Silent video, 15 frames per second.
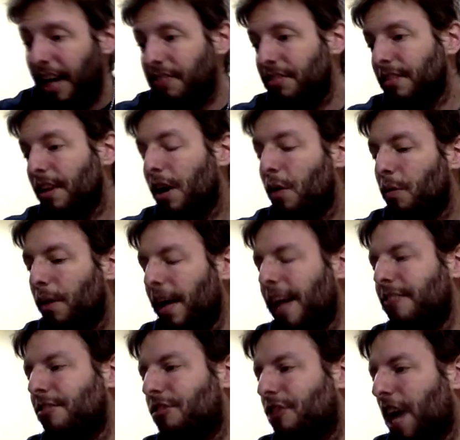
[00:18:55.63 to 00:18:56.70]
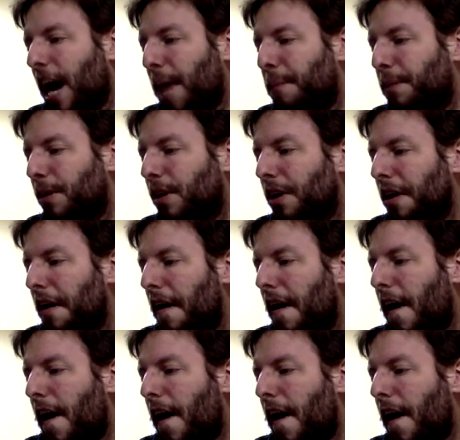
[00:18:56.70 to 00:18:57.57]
guys, well, that's the chapter.